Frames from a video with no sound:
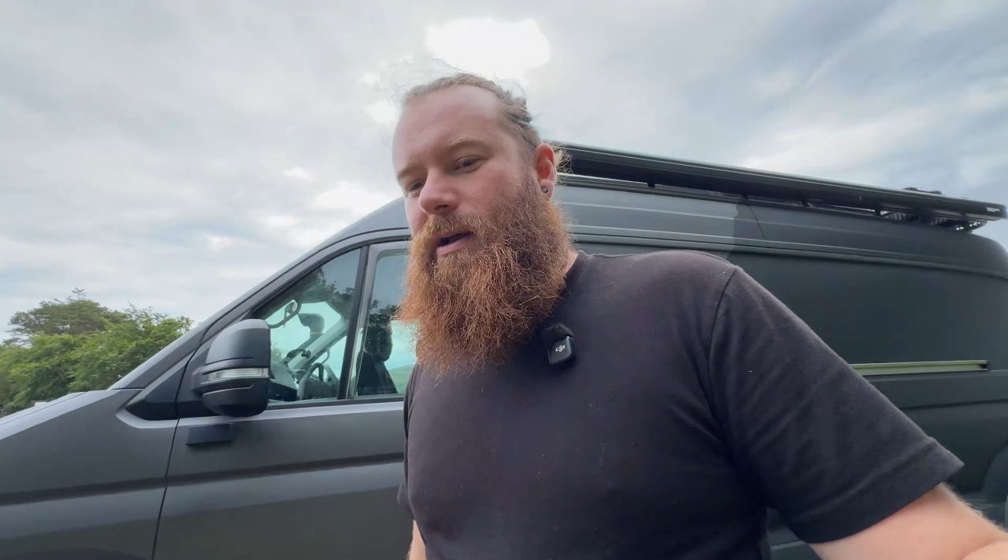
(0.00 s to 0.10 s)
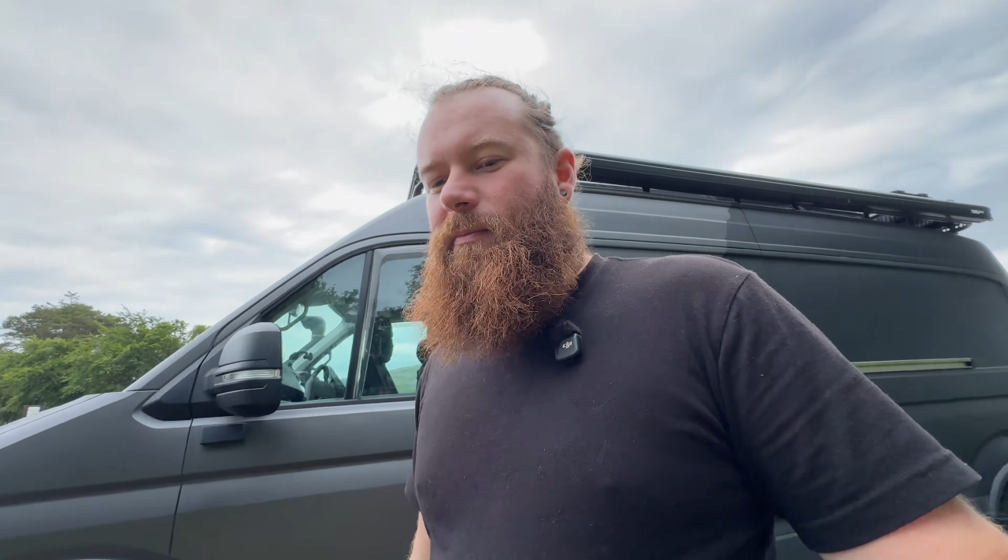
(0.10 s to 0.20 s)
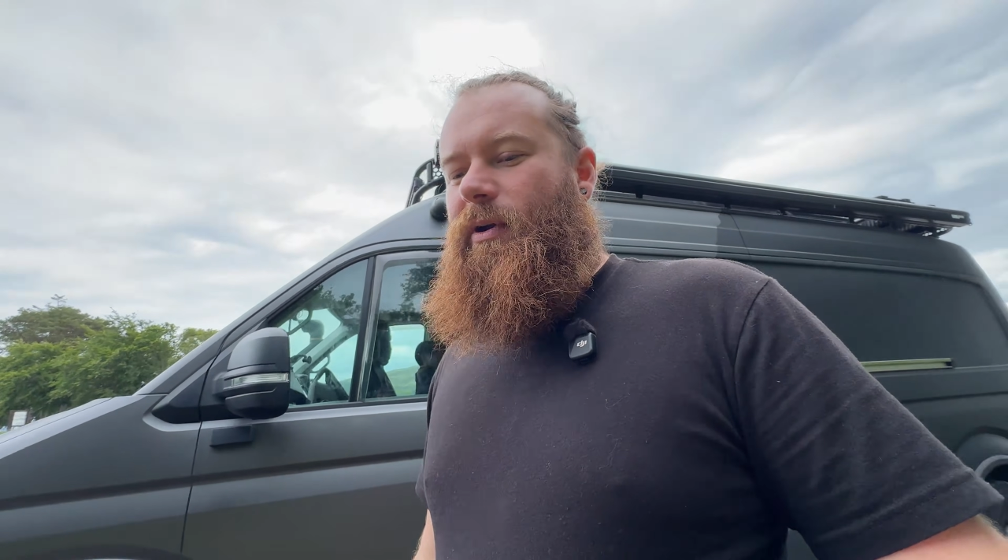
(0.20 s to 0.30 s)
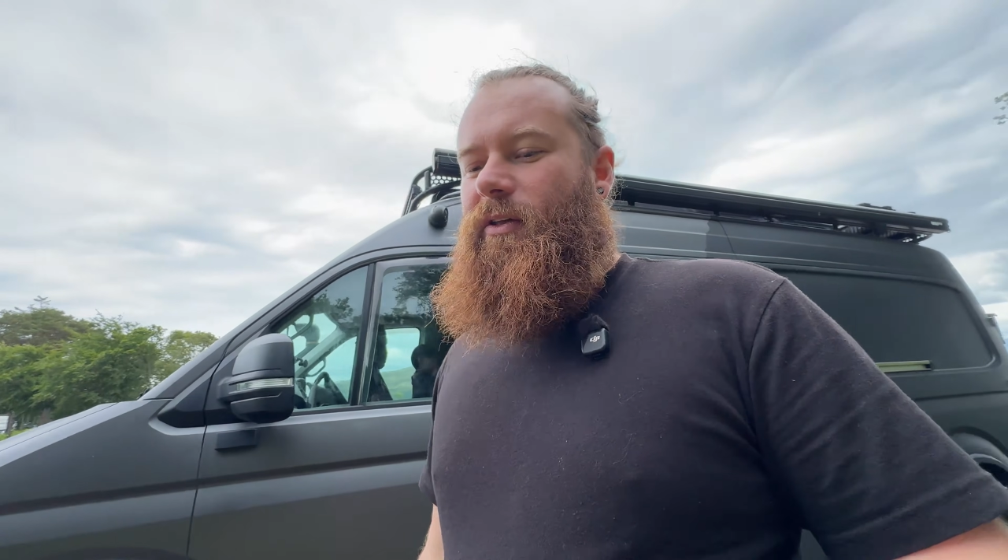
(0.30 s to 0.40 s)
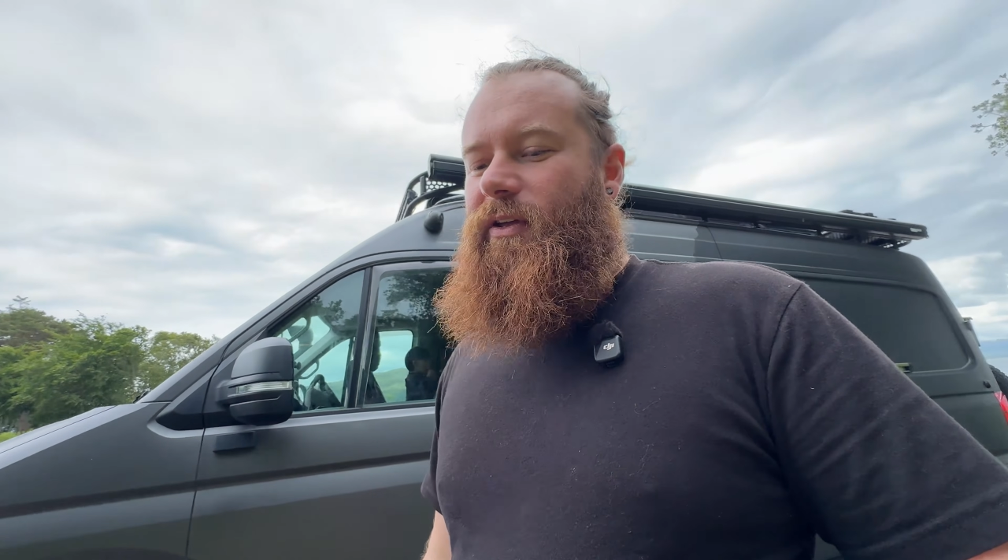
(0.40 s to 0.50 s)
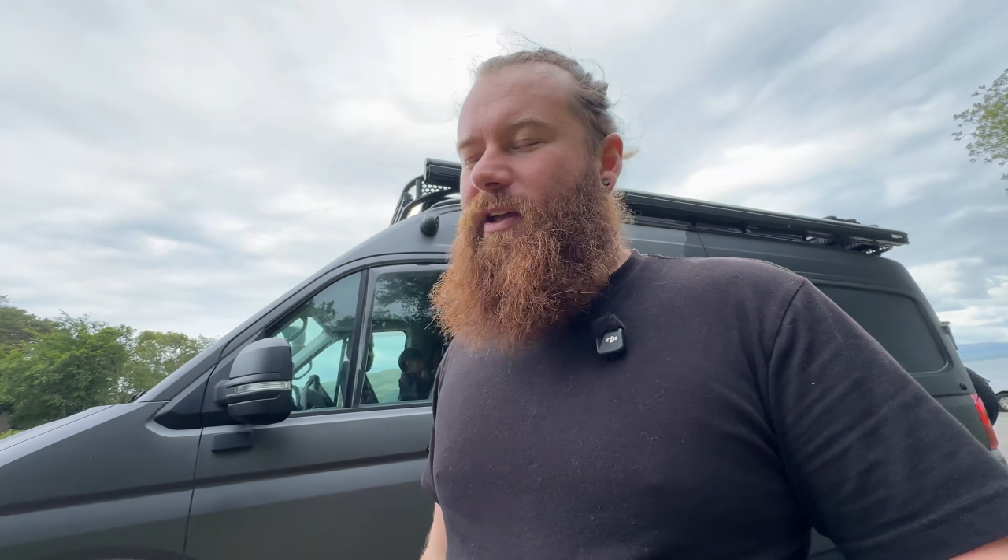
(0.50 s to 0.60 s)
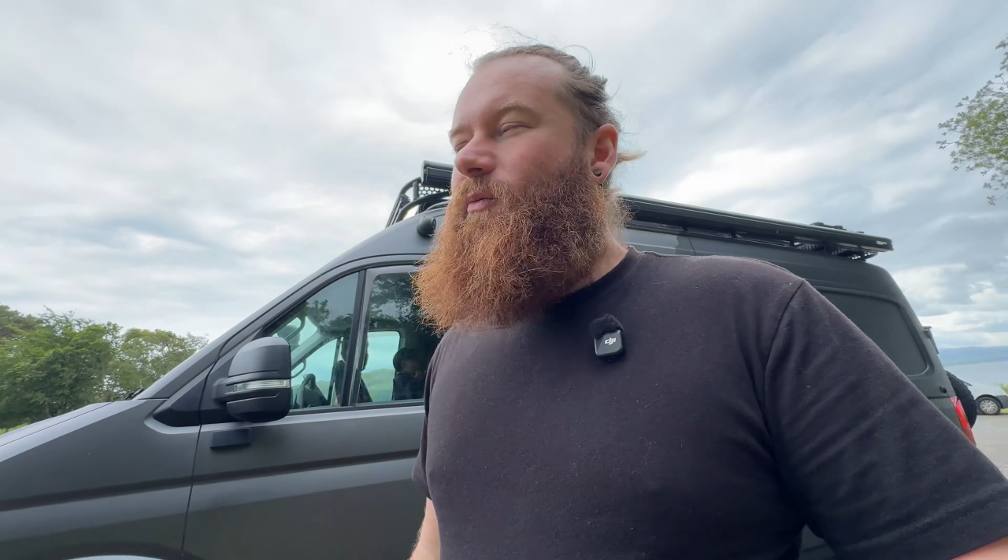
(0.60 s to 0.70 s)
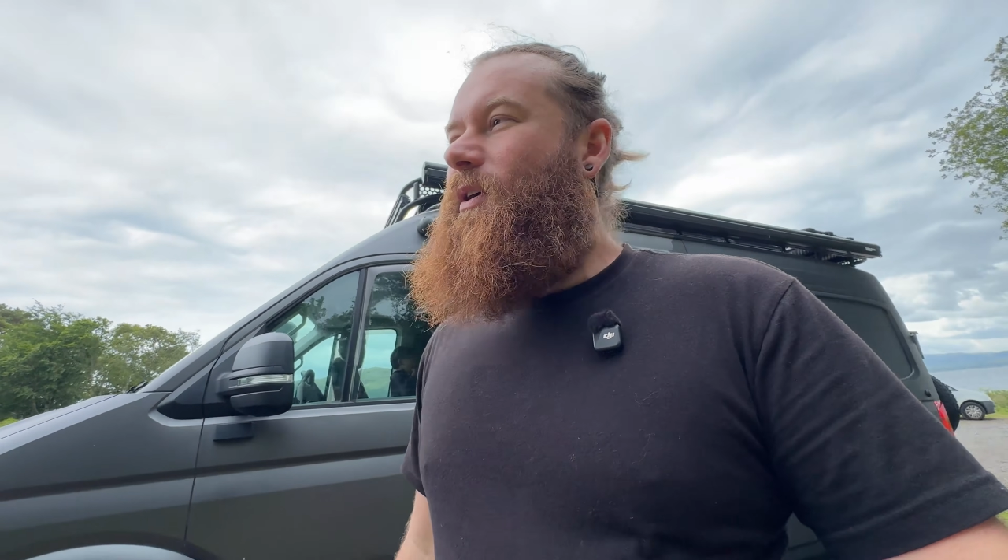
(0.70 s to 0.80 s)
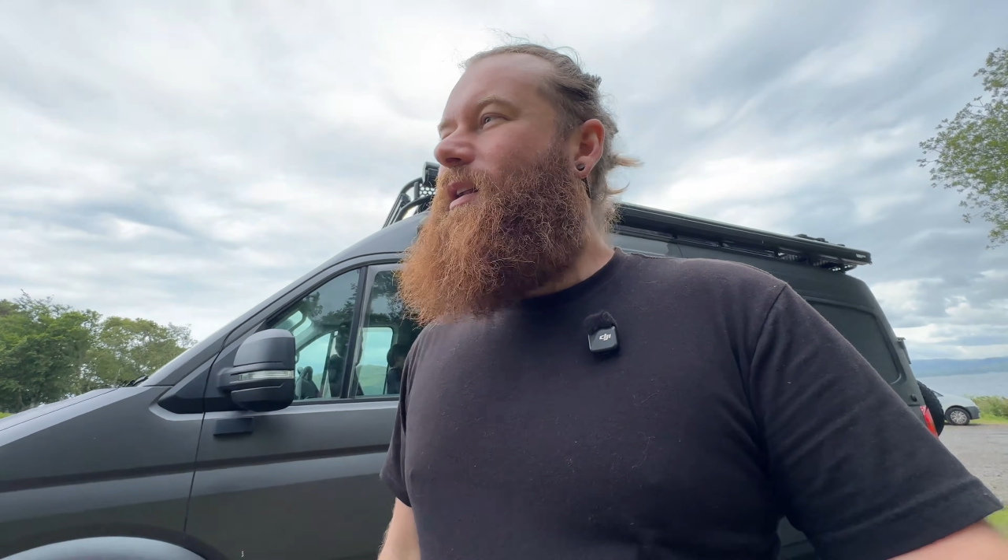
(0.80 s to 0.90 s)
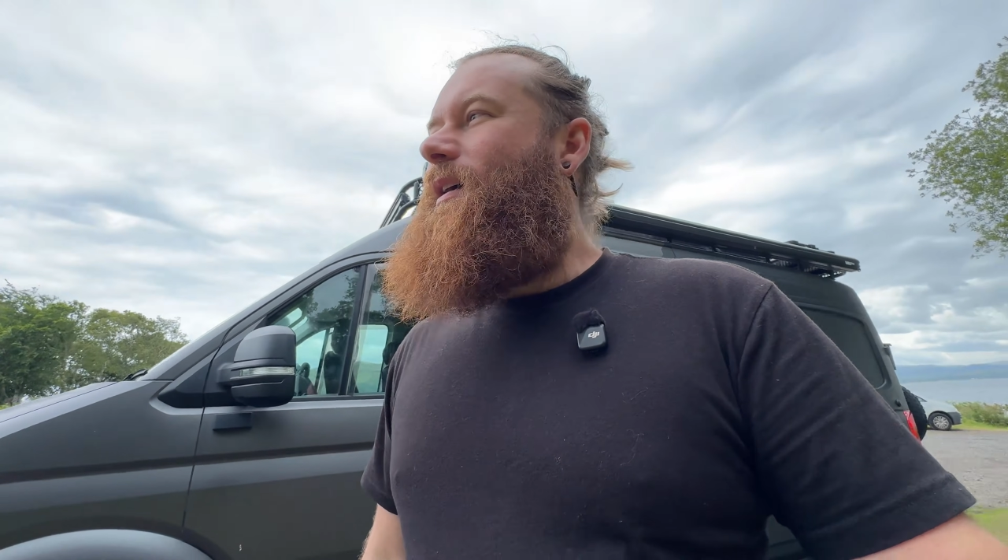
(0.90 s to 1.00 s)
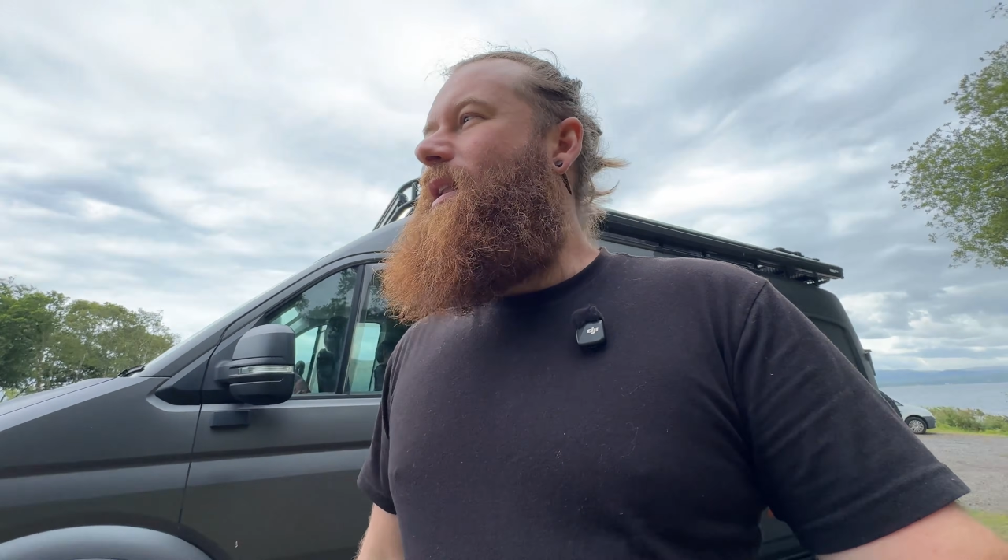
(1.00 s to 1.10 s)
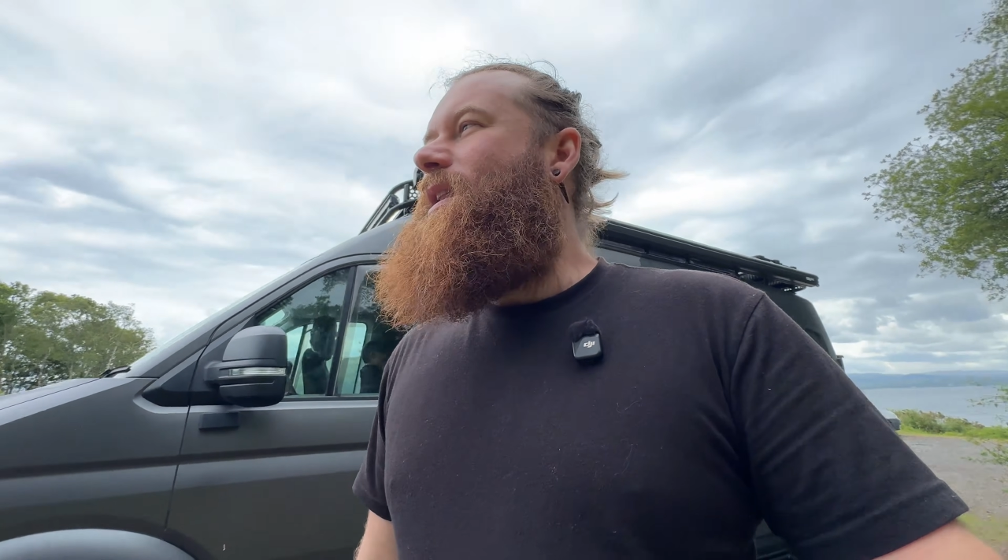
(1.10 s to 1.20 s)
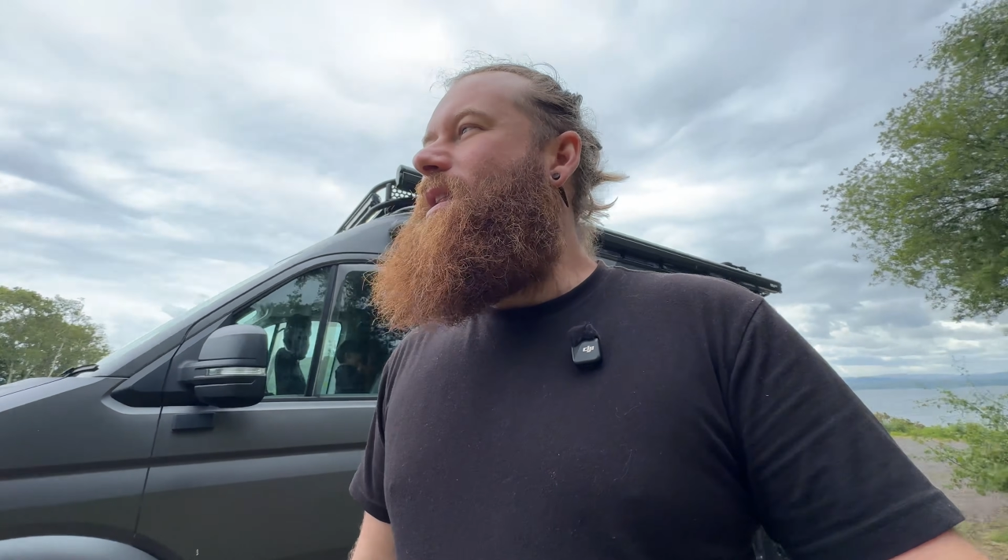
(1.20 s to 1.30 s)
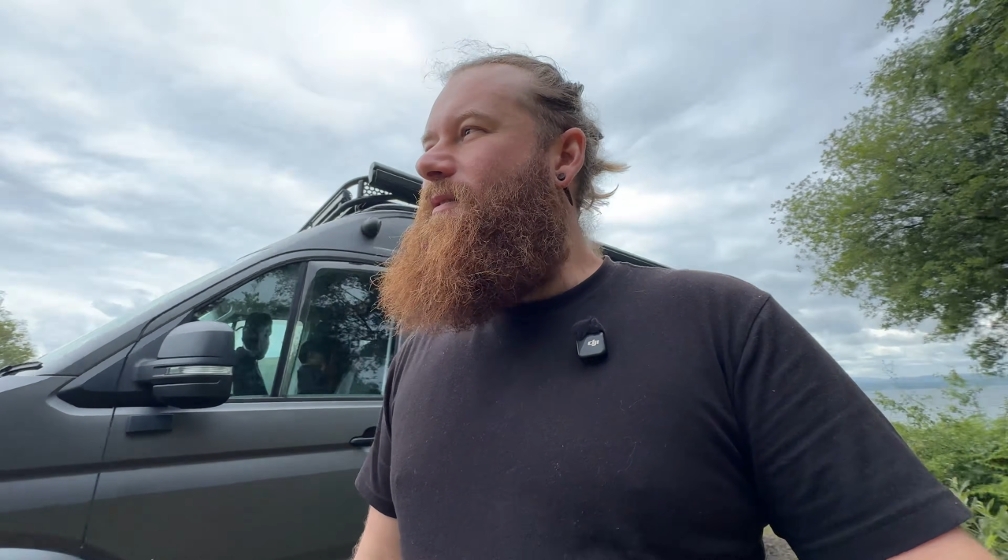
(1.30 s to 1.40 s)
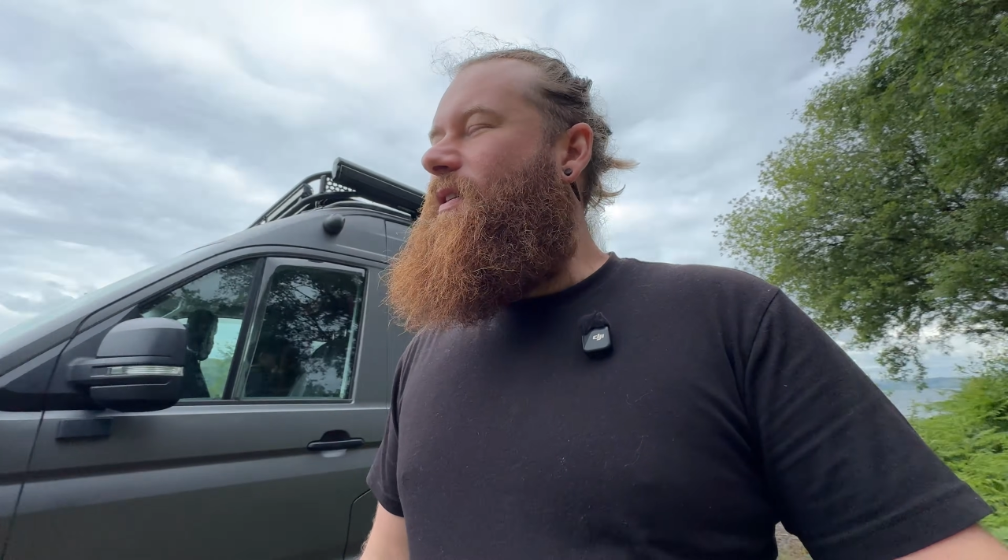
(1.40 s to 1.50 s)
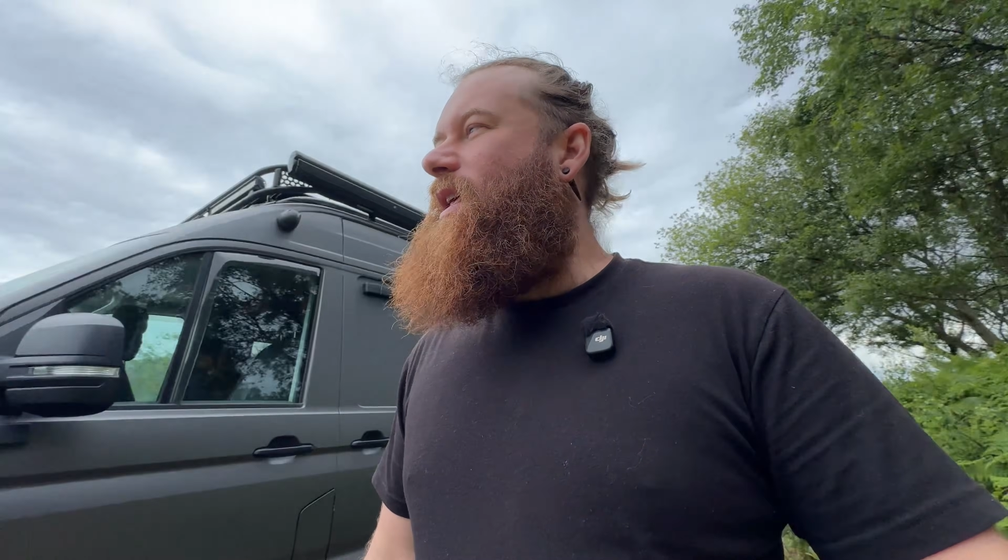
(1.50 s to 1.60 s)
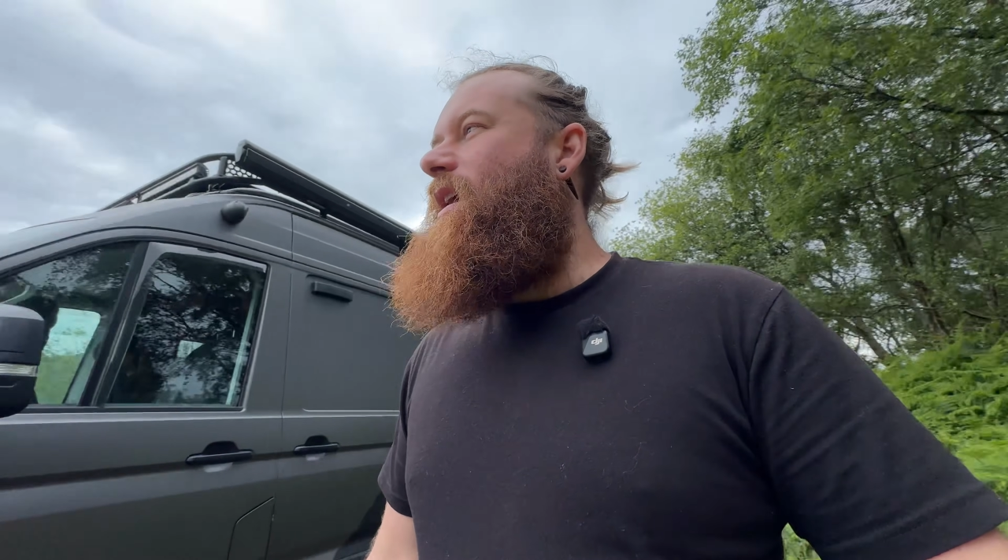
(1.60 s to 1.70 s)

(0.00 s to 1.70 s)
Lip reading: But I think if we're going to live in